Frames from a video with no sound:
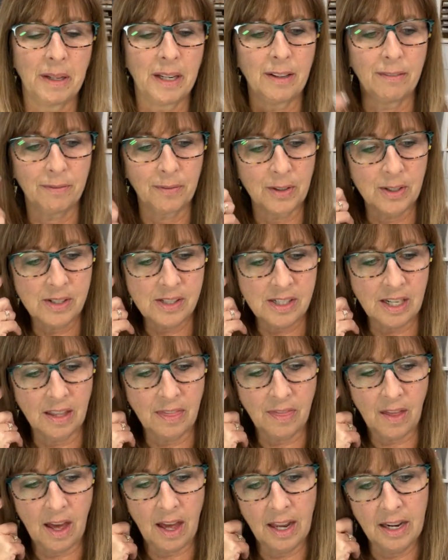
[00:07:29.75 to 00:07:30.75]
But at first
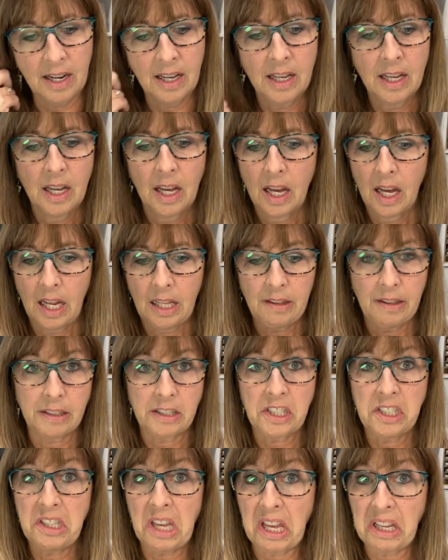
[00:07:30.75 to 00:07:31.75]
I thought I
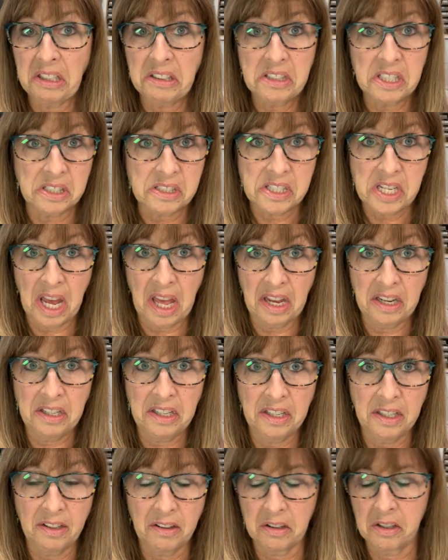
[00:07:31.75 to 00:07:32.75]
like yanked a
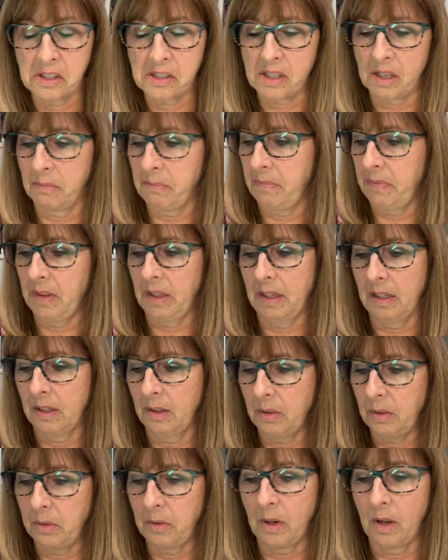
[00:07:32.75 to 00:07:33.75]
tendon or
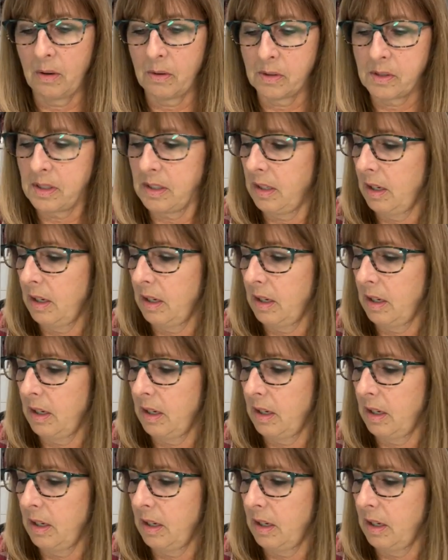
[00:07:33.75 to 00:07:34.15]
something. Who knows?